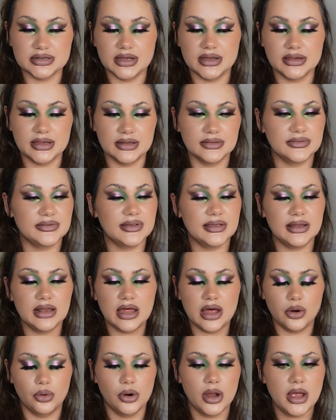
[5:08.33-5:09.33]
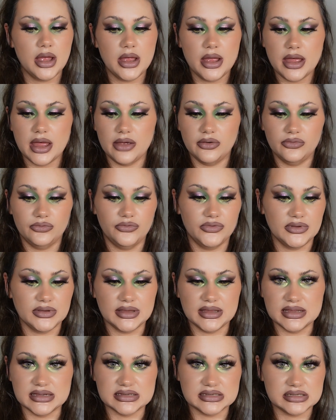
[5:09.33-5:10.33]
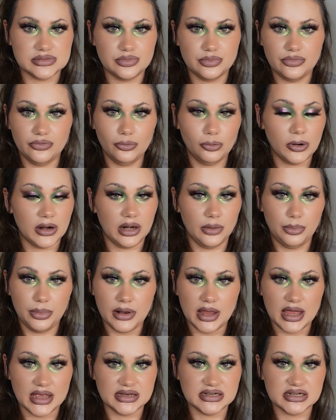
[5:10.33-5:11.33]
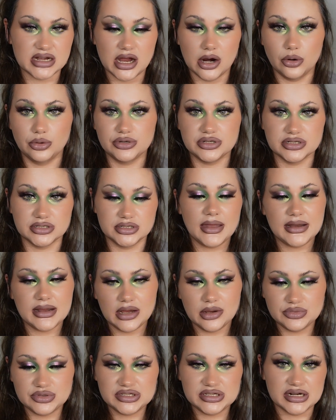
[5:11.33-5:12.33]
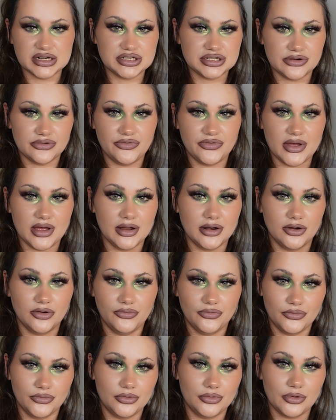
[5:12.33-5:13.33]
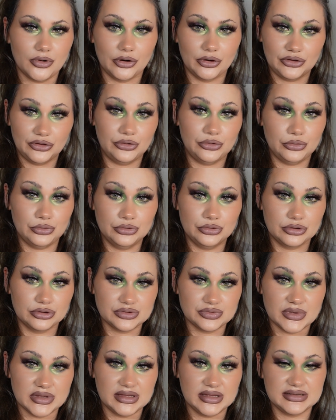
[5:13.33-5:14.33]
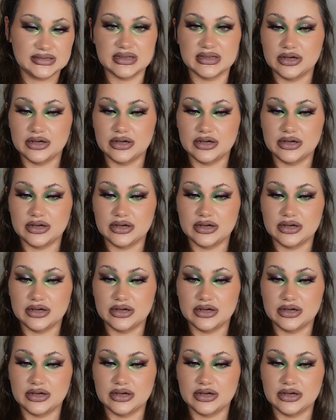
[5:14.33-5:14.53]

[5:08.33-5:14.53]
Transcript: I can tell how everything is well planned out, and I'm such a fan of Arttitude Cosmetics.